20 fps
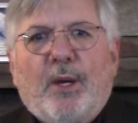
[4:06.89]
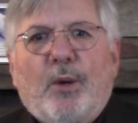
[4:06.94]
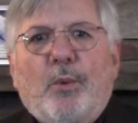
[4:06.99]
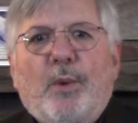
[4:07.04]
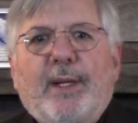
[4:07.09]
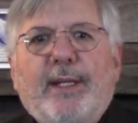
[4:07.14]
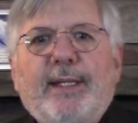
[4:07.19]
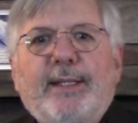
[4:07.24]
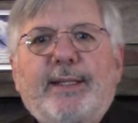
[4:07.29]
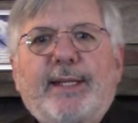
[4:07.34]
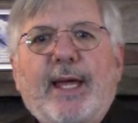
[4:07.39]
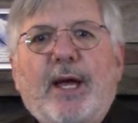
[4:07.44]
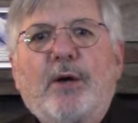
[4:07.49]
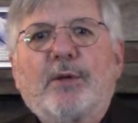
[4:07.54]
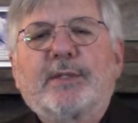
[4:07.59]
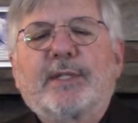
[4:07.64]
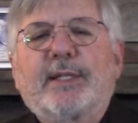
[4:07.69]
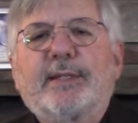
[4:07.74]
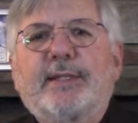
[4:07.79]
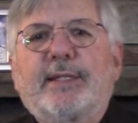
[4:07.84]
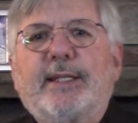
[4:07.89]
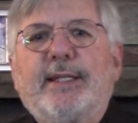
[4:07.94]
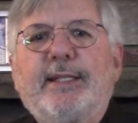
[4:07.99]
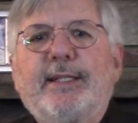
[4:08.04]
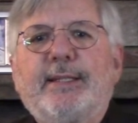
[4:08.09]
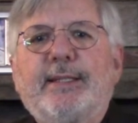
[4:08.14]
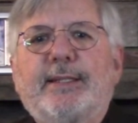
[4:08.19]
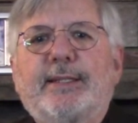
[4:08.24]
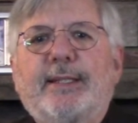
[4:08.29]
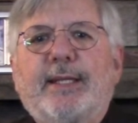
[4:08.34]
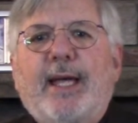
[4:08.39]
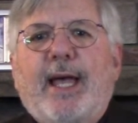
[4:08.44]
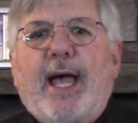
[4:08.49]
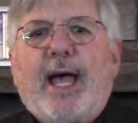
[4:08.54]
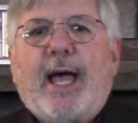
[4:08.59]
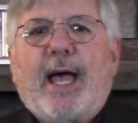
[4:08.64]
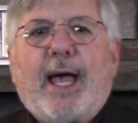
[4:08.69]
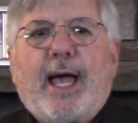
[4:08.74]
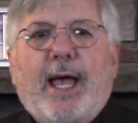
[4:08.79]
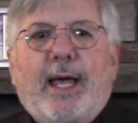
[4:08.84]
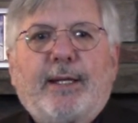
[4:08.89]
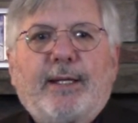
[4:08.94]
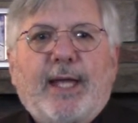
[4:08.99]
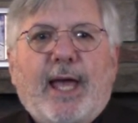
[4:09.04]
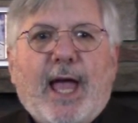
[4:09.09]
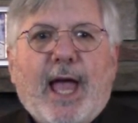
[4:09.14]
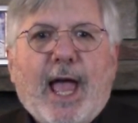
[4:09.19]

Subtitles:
What he tells us is an